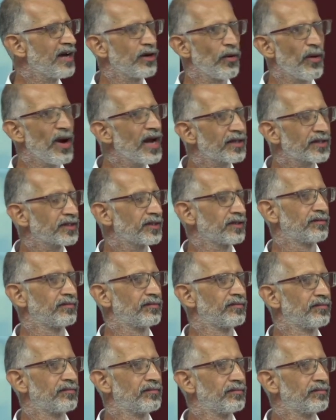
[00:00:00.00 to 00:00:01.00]
any weight
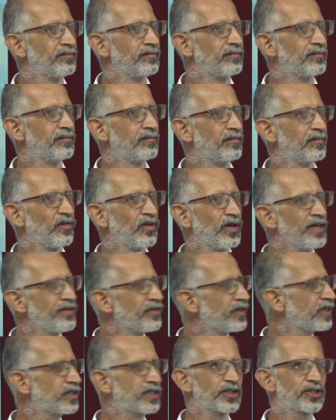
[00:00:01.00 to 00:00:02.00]
in
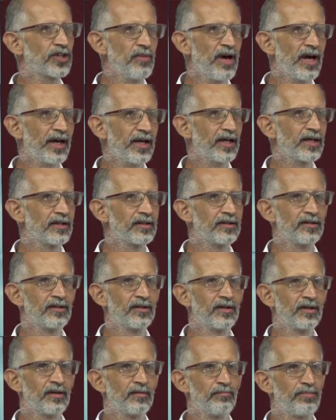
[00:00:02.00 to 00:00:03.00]
the decision-making.
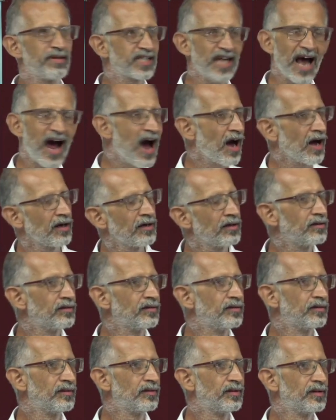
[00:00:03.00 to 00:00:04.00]
Bizarre.
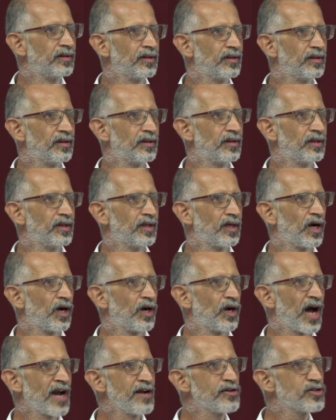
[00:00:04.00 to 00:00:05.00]

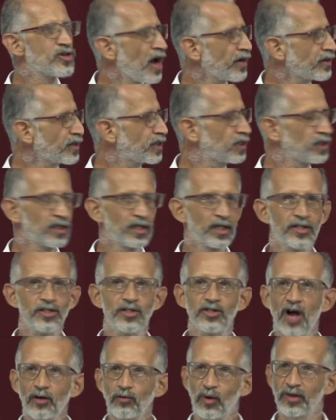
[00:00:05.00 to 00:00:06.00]
And
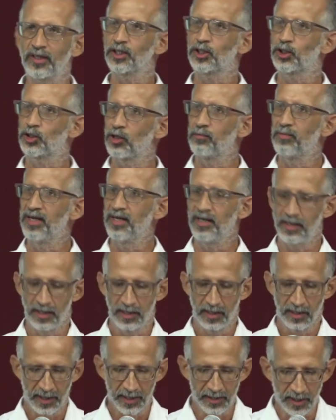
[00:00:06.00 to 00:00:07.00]
not what it should be
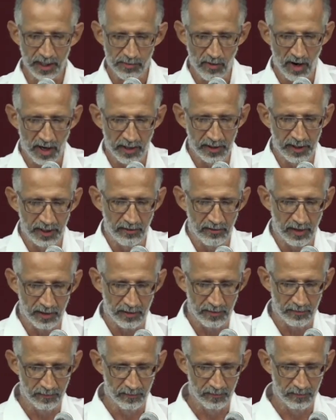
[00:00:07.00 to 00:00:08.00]
in this modern era.